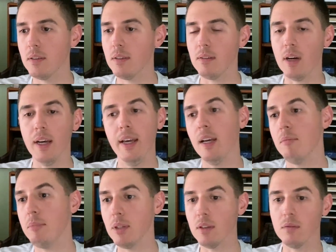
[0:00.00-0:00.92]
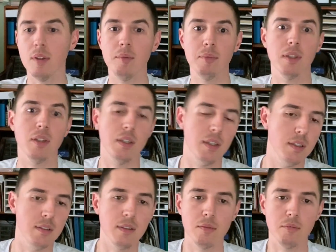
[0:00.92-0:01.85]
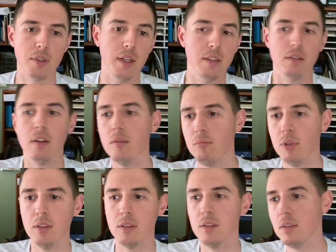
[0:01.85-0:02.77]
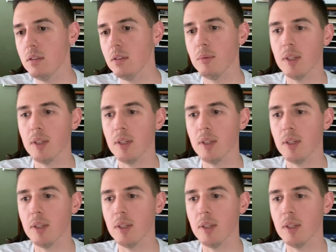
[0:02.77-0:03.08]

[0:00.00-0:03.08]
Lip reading: hey, I'm building websites, trying to start businesses,